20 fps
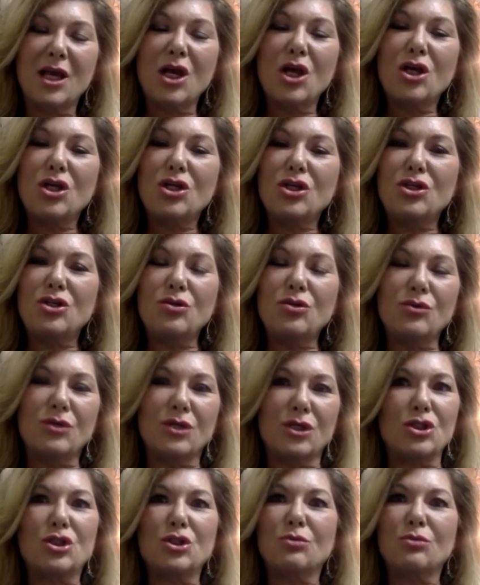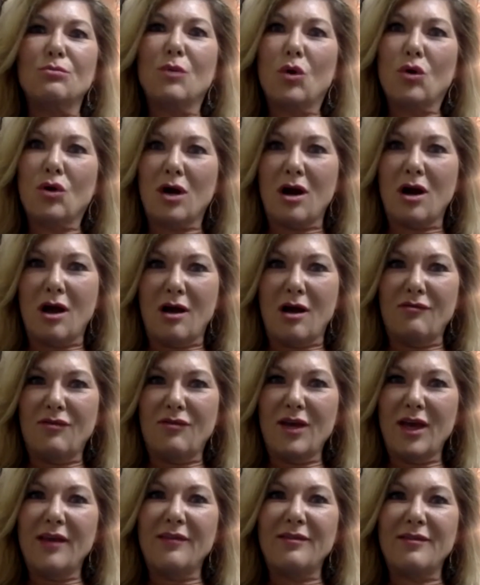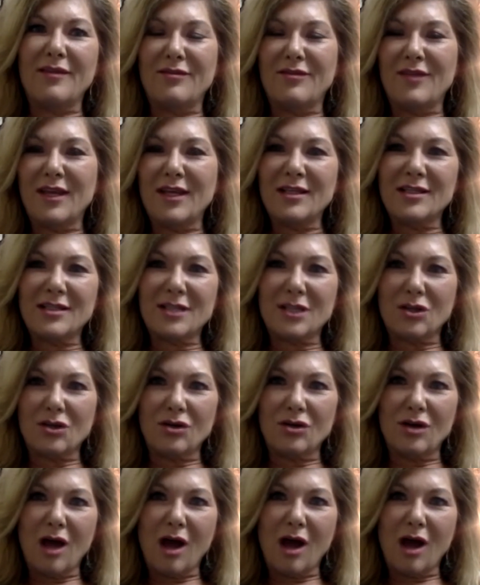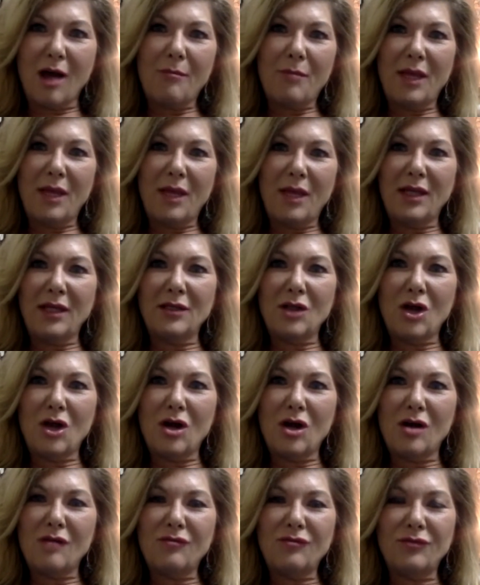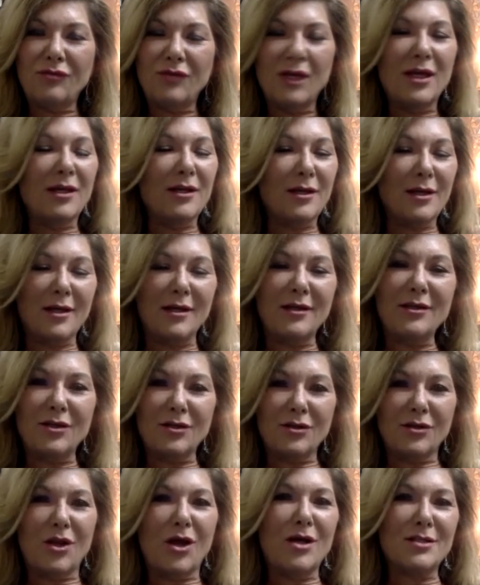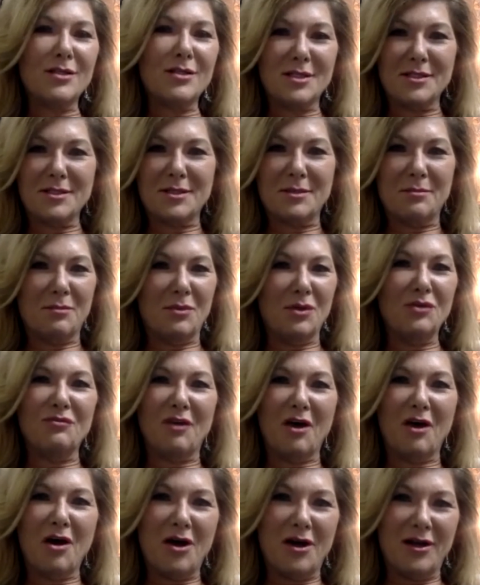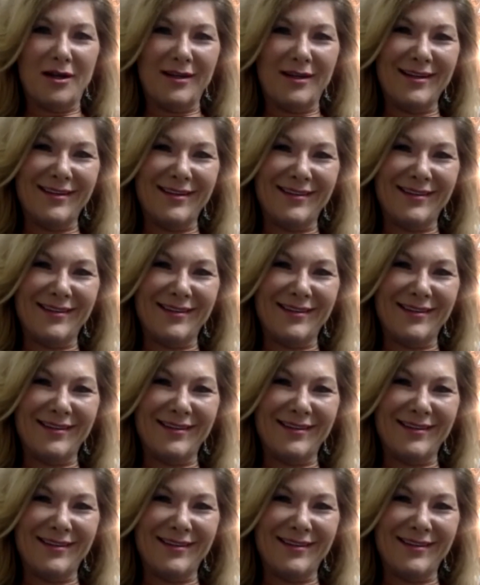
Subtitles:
you can do more of. And the things that are not paying off, cut your losses and move on.